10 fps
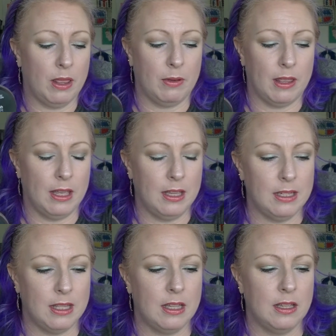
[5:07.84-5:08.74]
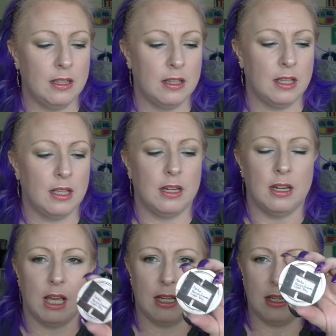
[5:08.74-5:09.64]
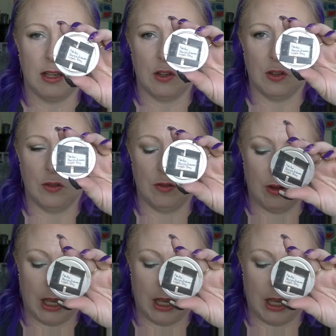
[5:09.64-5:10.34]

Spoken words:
way, that is the Natio